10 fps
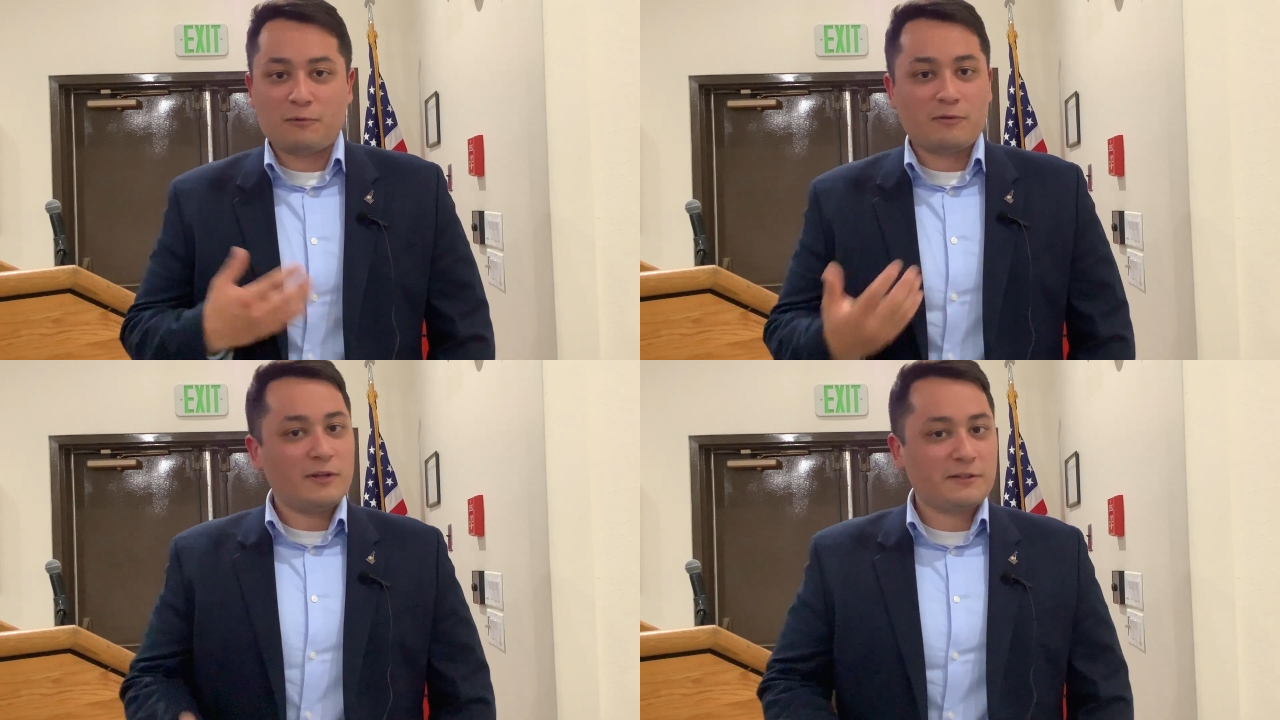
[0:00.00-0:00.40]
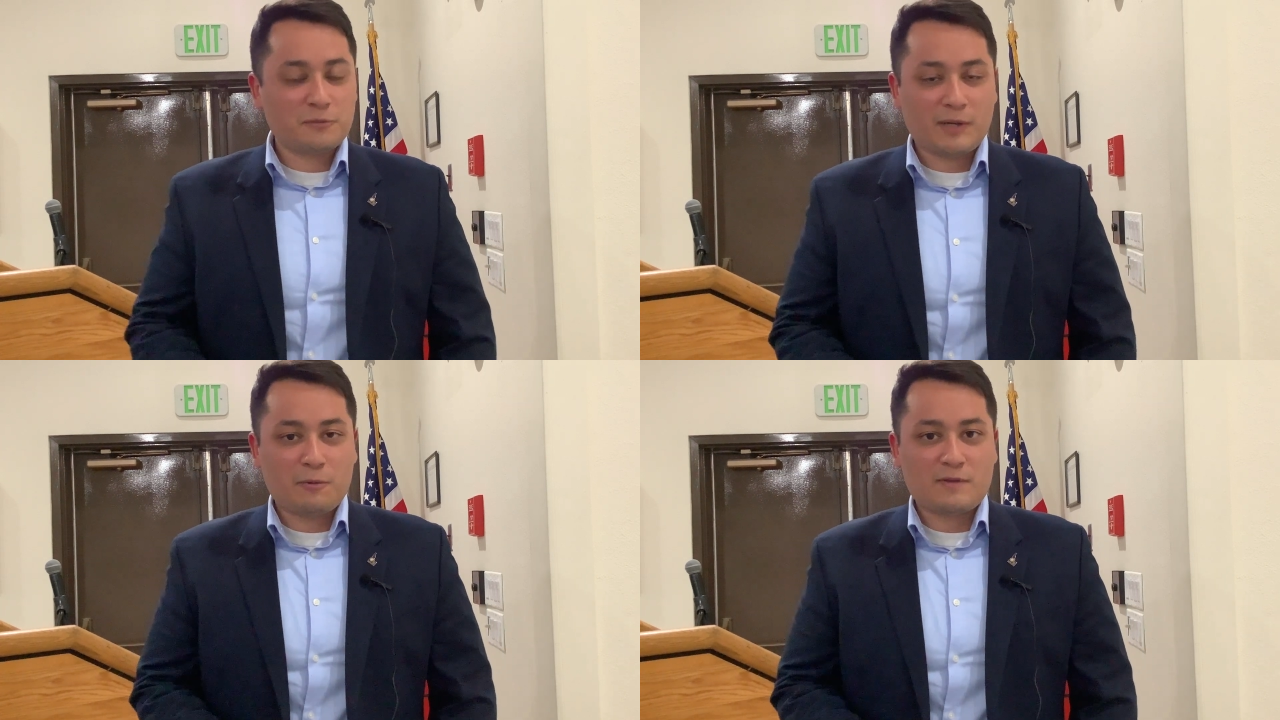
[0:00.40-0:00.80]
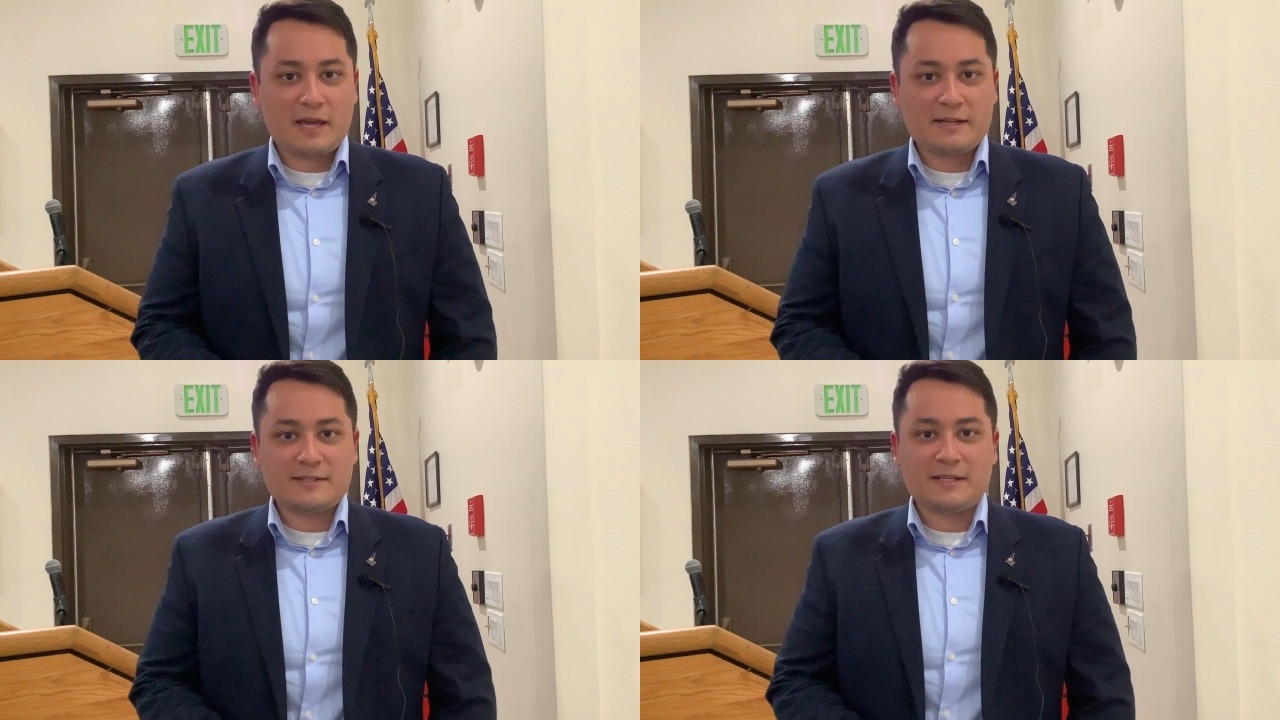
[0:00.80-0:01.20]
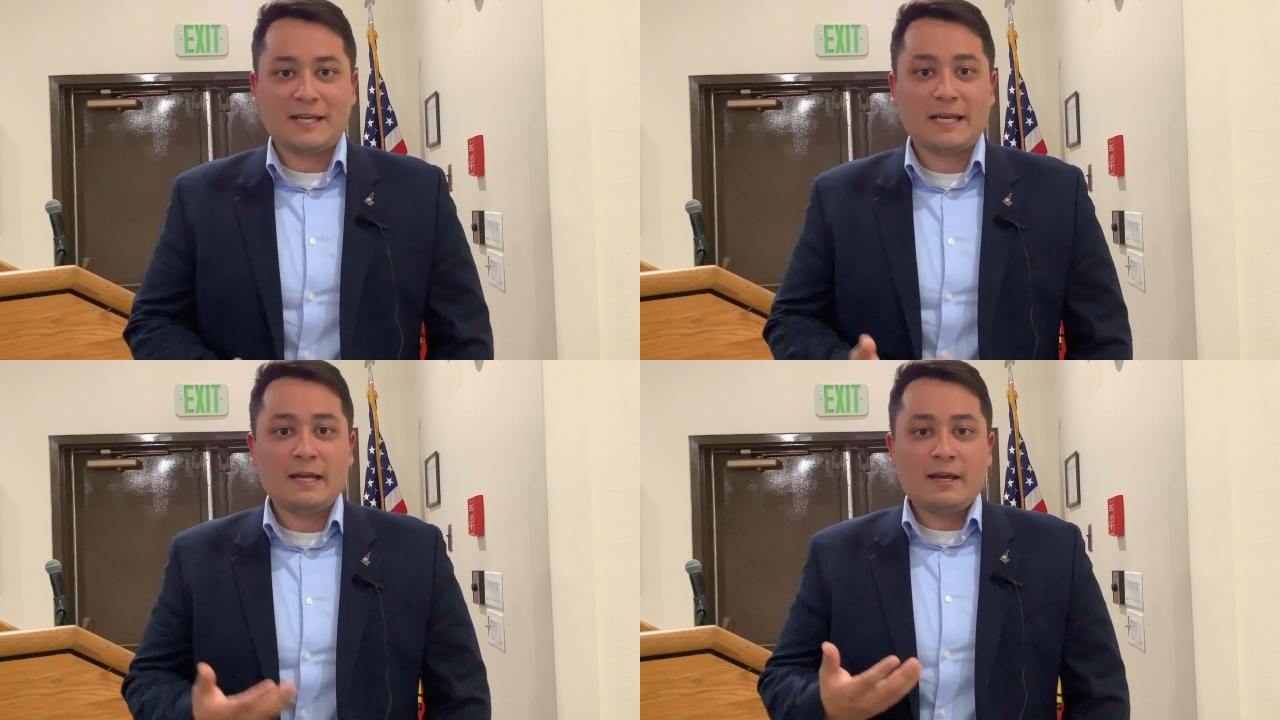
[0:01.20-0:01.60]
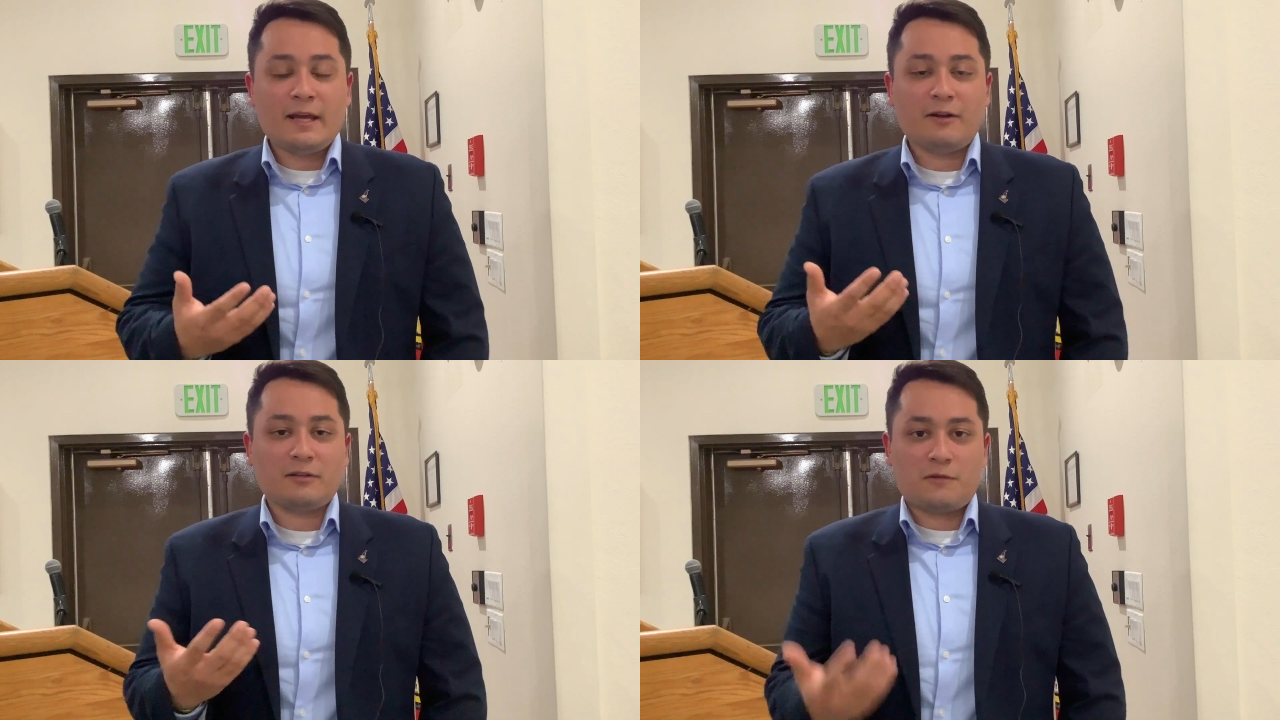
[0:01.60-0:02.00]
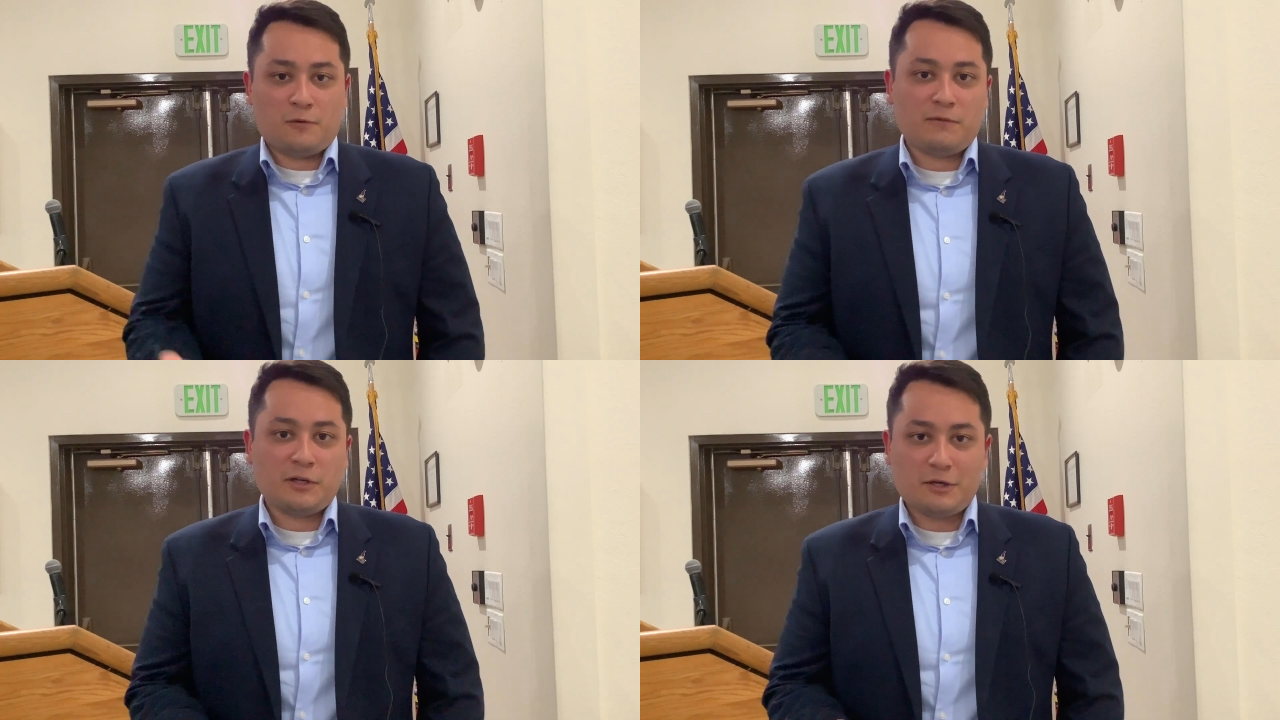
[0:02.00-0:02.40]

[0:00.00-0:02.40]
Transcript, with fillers: I was elected when I was 18 and got to serve in